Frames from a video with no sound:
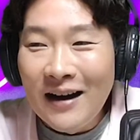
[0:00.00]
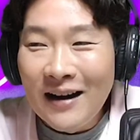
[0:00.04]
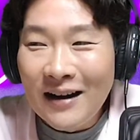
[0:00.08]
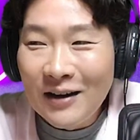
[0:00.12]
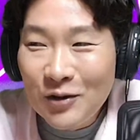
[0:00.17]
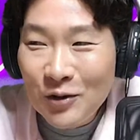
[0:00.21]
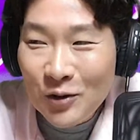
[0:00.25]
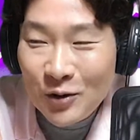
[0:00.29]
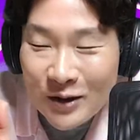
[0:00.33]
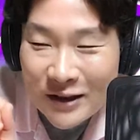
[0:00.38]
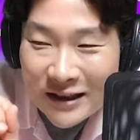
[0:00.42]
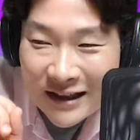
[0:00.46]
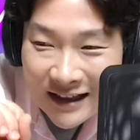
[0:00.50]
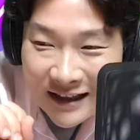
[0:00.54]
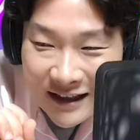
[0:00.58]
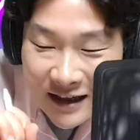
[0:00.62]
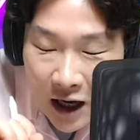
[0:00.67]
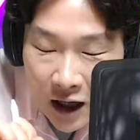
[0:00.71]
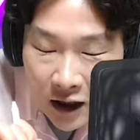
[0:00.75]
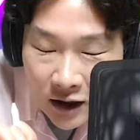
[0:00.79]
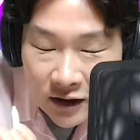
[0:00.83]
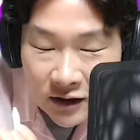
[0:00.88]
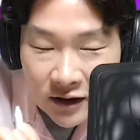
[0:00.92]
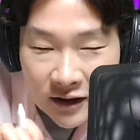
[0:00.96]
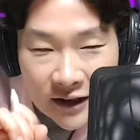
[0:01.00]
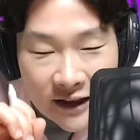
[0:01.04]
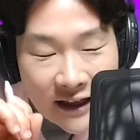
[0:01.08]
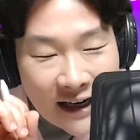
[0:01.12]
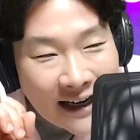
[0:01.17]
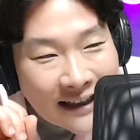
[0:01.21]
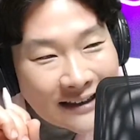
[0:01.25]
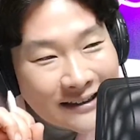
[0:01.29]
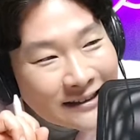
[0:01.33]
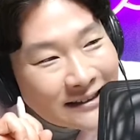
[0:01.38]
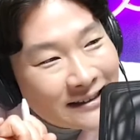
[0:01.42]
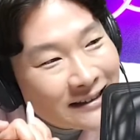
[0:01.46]
who did the
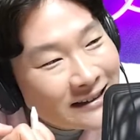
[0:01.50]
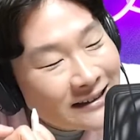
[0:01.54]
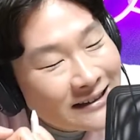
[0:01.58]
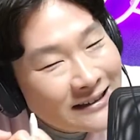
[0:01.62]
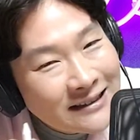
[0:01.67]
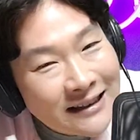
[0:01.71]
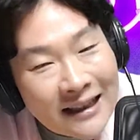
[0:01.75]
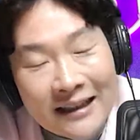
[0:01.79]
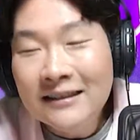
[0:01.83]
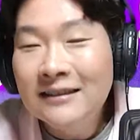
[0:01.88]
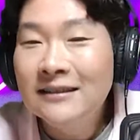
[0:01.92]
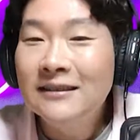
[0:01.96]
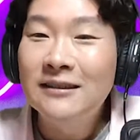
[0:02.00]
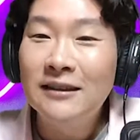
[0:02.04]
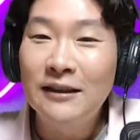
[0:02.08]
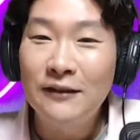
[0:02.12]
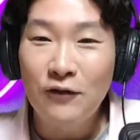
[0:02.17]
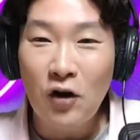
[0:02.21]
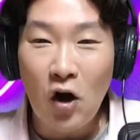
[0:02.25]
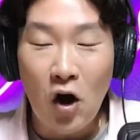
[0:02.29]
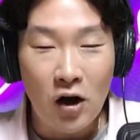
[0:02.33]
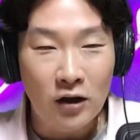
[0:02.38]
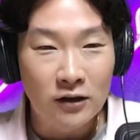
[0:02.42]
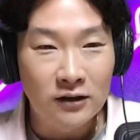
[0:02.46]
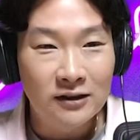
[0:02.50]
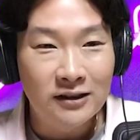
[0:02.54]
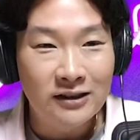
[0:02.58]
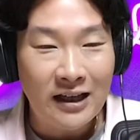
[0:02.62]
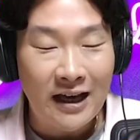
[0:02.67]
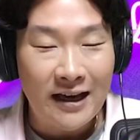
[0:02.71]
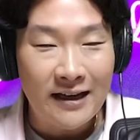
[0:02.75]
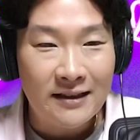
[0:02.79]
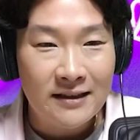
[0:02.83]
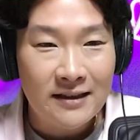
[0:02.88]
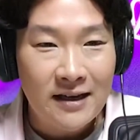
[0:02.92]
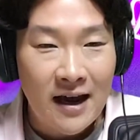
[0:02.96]
extensive
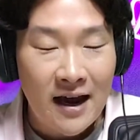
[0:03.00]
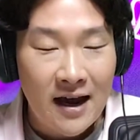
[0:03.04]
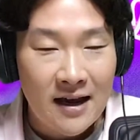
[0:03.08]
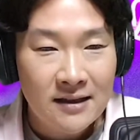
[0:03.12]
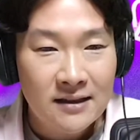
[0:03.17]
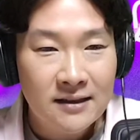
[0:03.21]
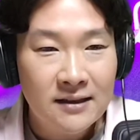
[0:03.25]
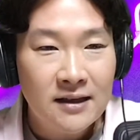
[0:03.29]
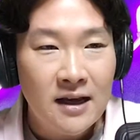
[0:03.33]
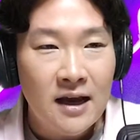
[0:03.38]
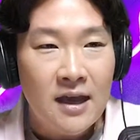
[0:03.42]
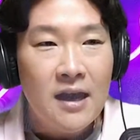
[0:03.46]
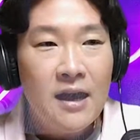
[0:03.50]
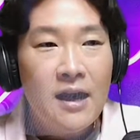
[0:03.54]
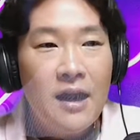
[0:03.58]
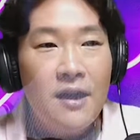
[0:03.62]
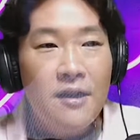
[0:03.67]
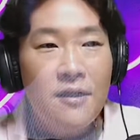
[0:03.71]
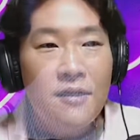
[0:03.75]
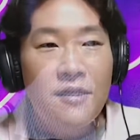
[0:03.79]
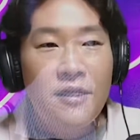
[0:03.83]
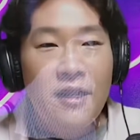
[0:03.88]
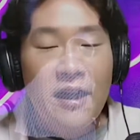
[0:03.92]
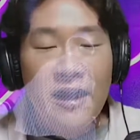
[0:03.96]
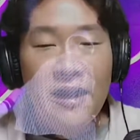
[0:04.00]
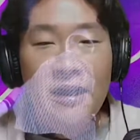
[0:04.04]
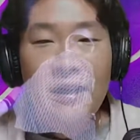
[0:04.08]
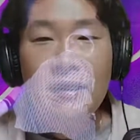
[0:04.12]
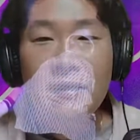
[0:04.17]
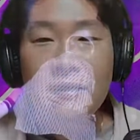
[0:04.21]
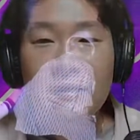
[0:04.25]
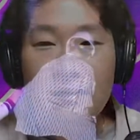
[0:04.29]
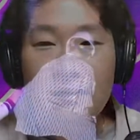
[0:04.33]
on-site tests, they